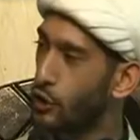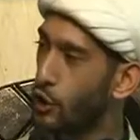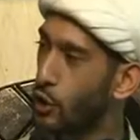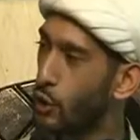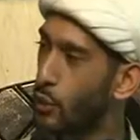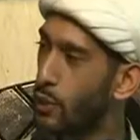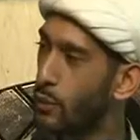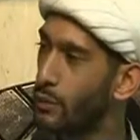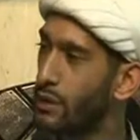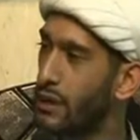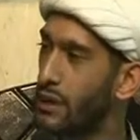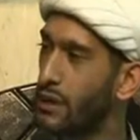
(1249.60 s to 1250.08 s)
You
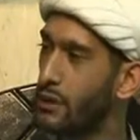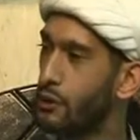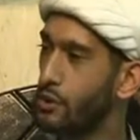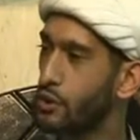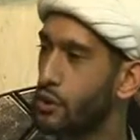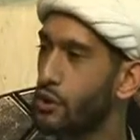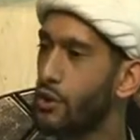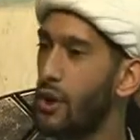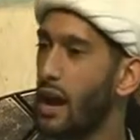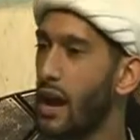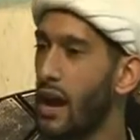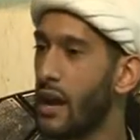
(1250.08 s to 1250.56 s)
know, when we
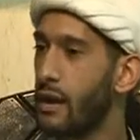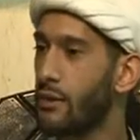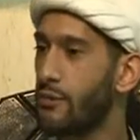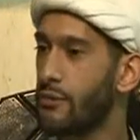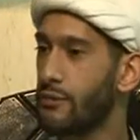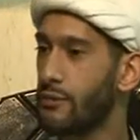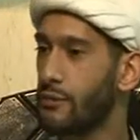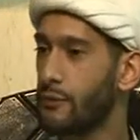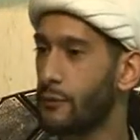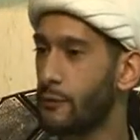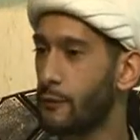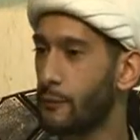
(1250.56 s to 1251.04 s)

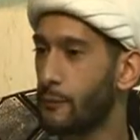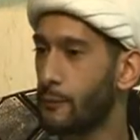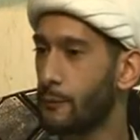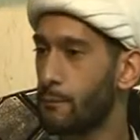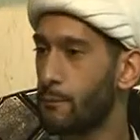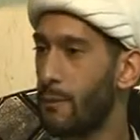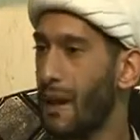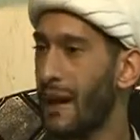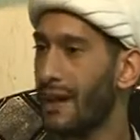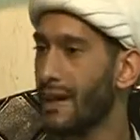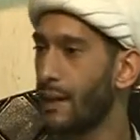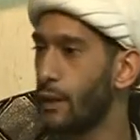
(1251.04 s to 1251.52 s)
drive
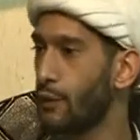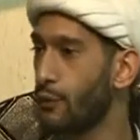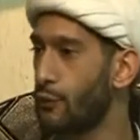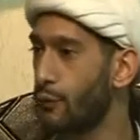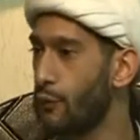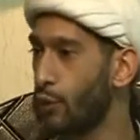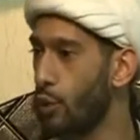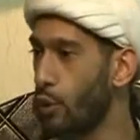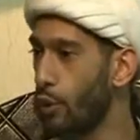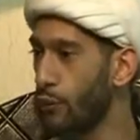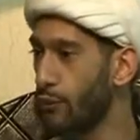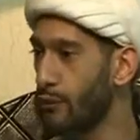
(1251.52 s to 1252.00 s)
back and
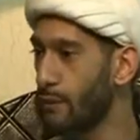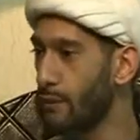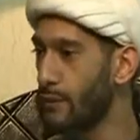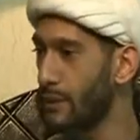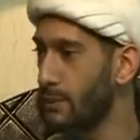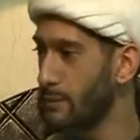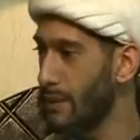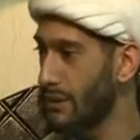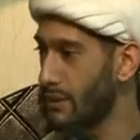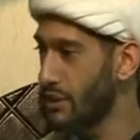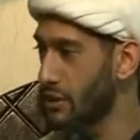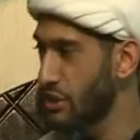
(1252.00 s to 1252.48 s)
forth
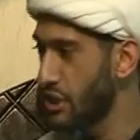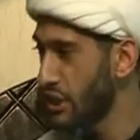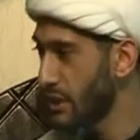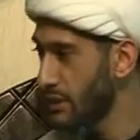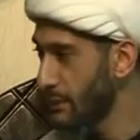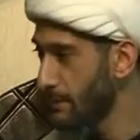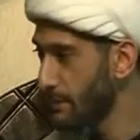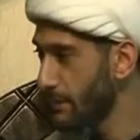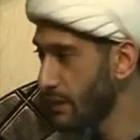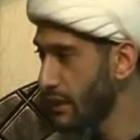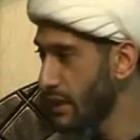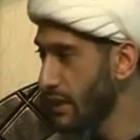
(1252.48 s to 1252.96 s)
from the
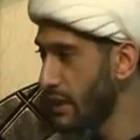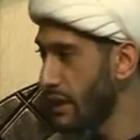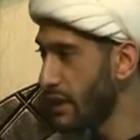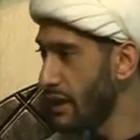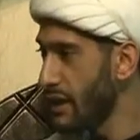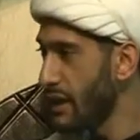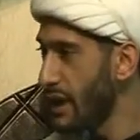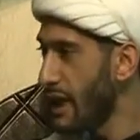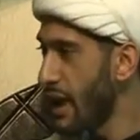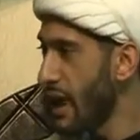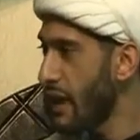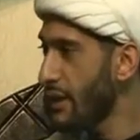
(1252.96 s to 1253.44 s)
masjid,
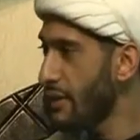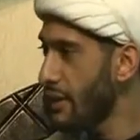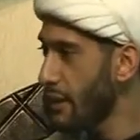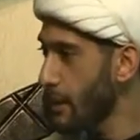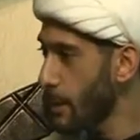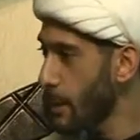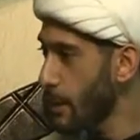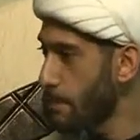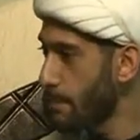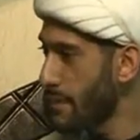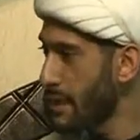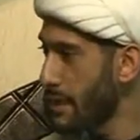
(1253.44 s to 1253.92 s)
and
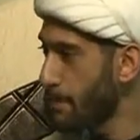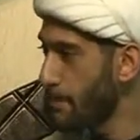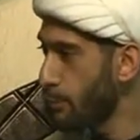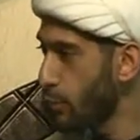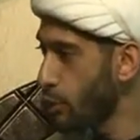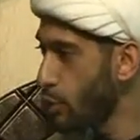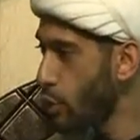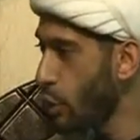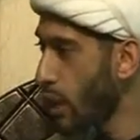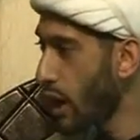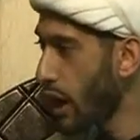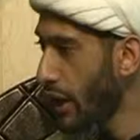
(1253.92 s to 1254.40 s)
there are
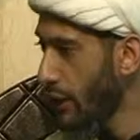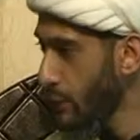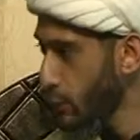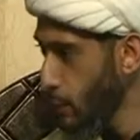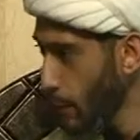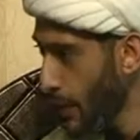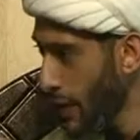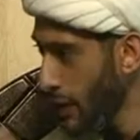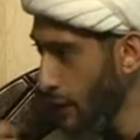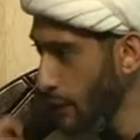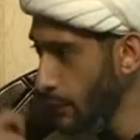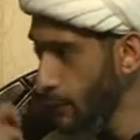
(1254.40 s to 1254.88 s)
people who are
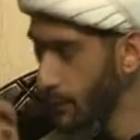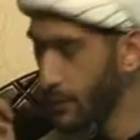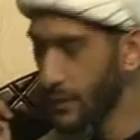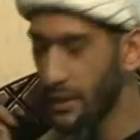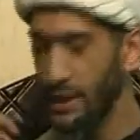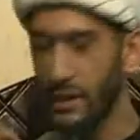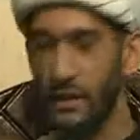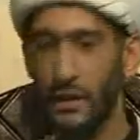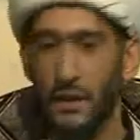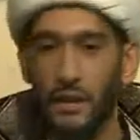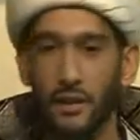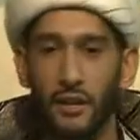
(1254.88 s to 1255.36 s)

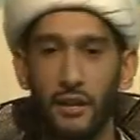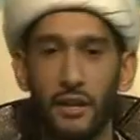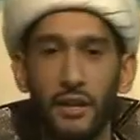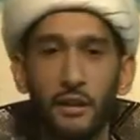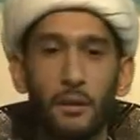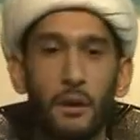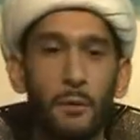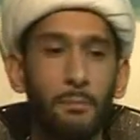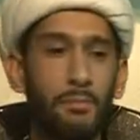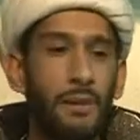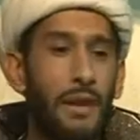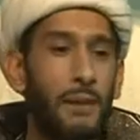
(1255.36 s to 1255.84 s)
unwell,
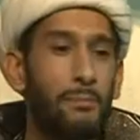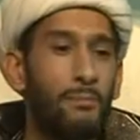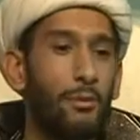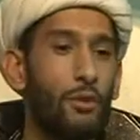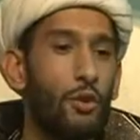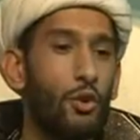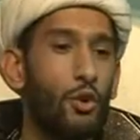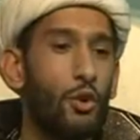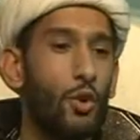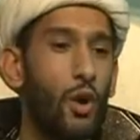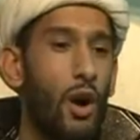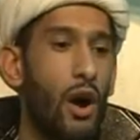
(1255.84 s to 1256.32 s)
there are
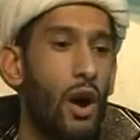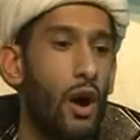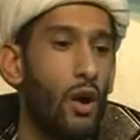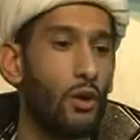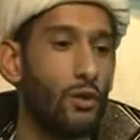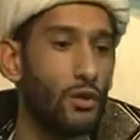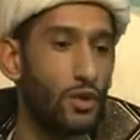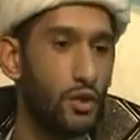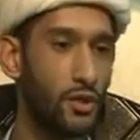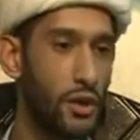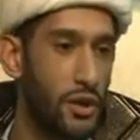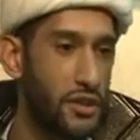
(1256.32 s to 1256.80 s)
people who
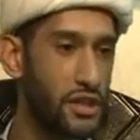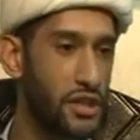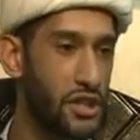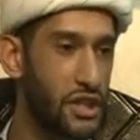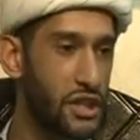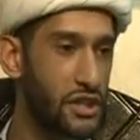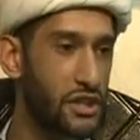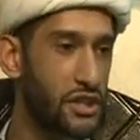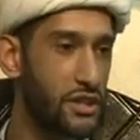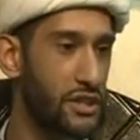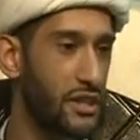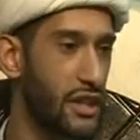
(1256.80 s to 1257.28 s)
are on
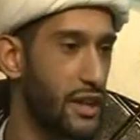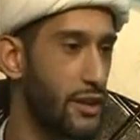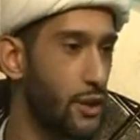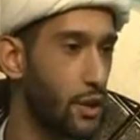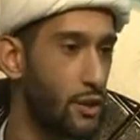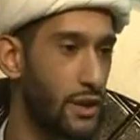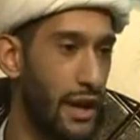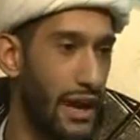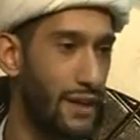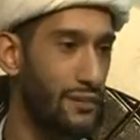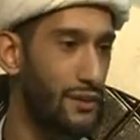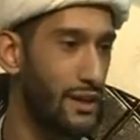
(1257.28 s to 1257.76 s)
crutches, they
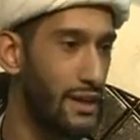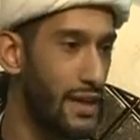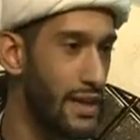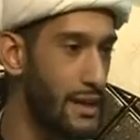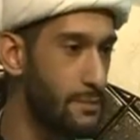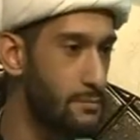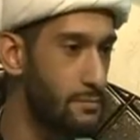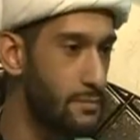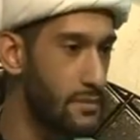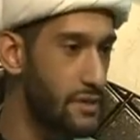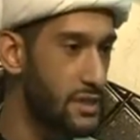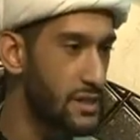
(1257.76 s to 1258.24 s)
don't have
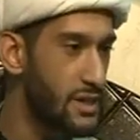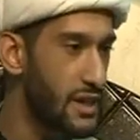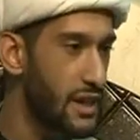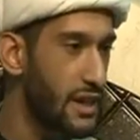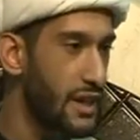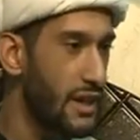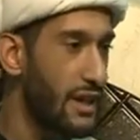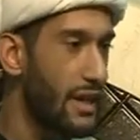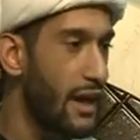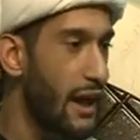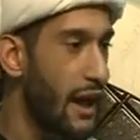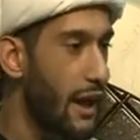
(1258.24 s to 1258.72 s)
limbs,
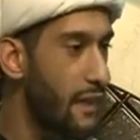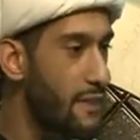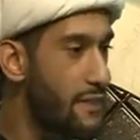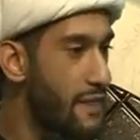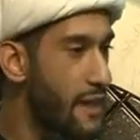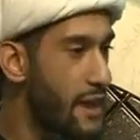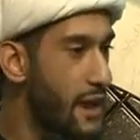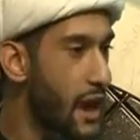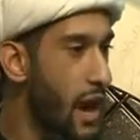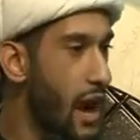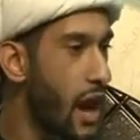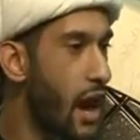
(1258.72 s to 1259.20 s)

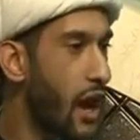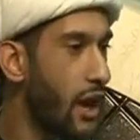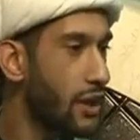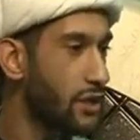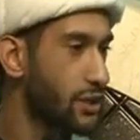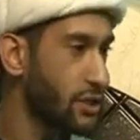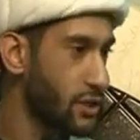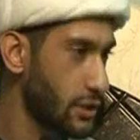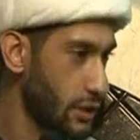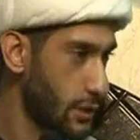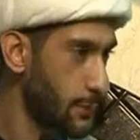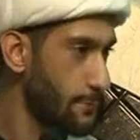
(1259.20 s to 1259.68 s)
and they
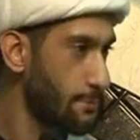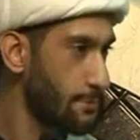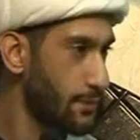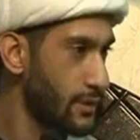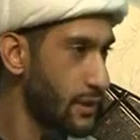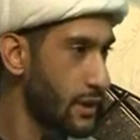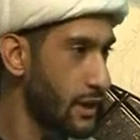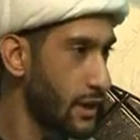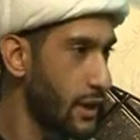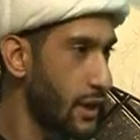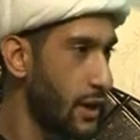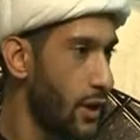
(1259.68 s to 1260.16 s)
ask.
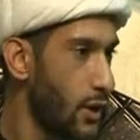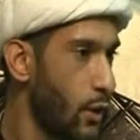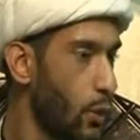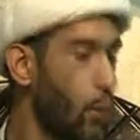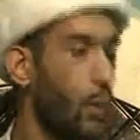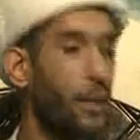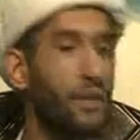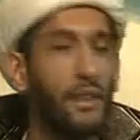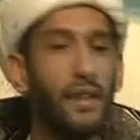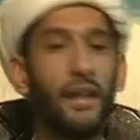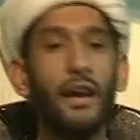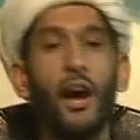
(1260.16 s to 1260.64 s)

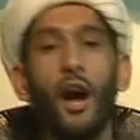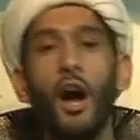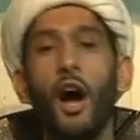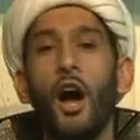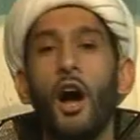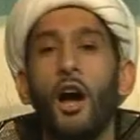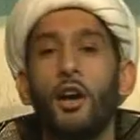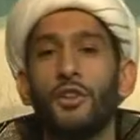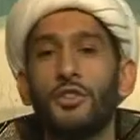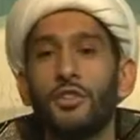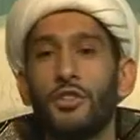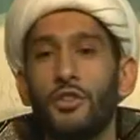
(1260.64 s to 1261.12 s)
When they
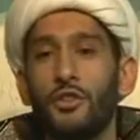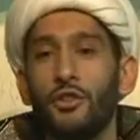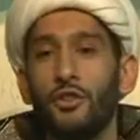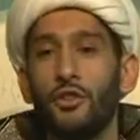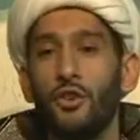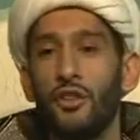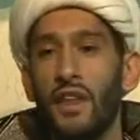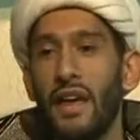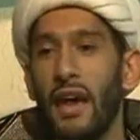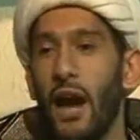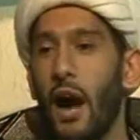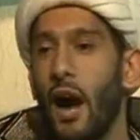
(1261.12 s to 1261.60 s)
ask,
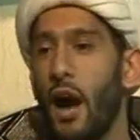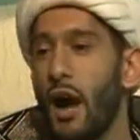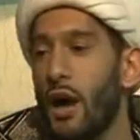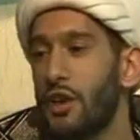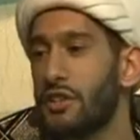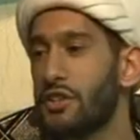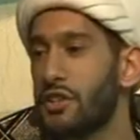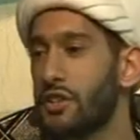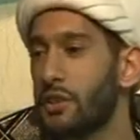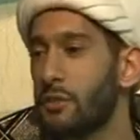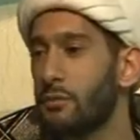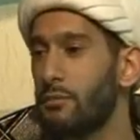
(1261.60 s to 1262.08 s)
do they
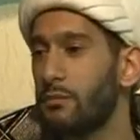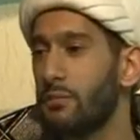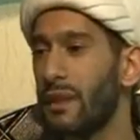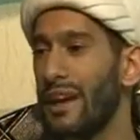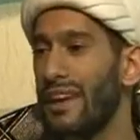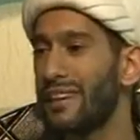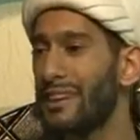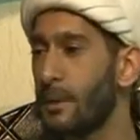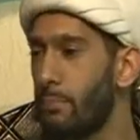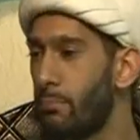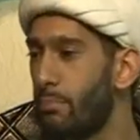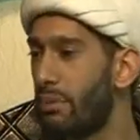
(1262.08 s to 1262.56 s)
ask
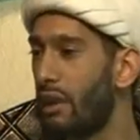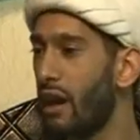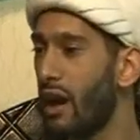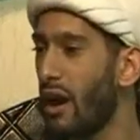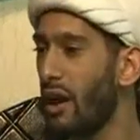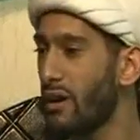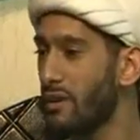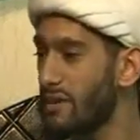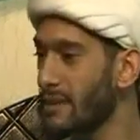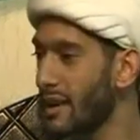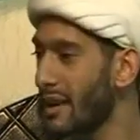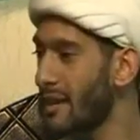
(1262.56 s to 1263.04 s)
in a
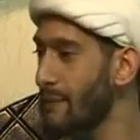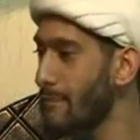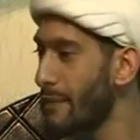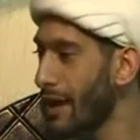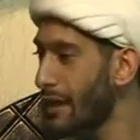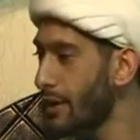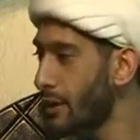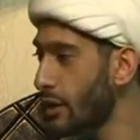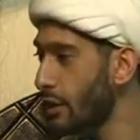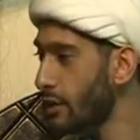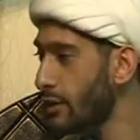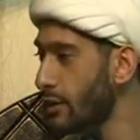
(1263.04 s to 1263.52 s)
blasé
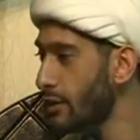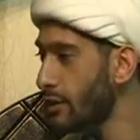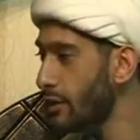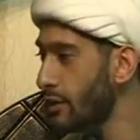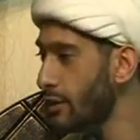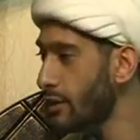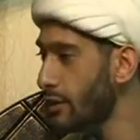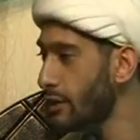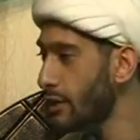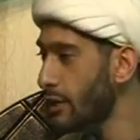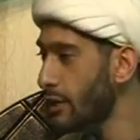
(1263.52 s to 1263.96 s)
manner?